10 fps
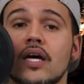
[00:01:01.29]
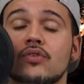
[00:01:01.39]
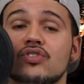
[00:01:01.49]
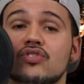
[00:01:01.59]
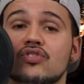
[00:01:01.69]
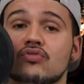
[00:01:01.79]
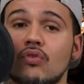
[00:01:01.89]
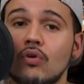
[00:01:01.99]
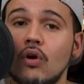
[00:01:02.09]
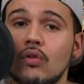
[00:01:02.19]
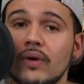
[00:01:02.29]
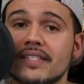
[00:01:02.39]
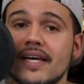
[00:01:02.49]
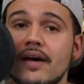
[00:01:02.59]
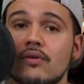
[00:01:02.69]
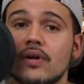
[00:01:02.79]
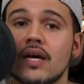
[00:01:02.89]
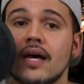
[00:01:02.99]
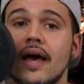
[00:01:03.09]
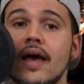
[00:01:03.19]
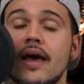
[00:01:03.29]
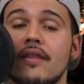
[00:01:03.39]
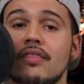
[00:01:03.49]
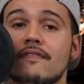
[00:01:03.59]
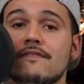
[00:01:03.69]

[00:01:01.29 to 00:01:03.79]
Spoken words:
you just scroll all the way down, and the